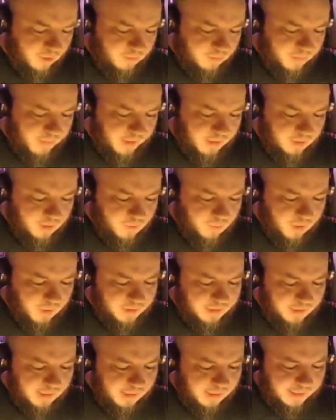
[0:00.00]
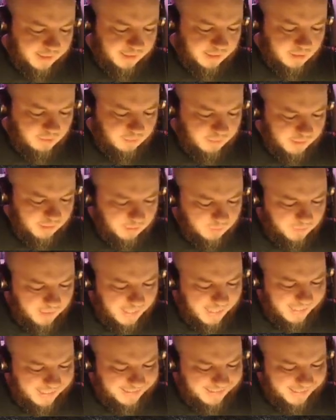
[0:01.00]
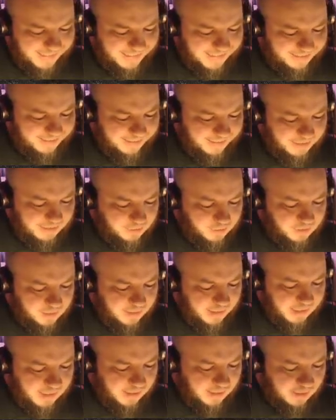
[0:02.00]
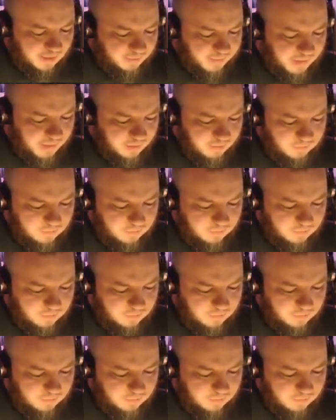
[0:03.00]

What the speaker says: Because whilst I like them, I don't want to add anything else to that army.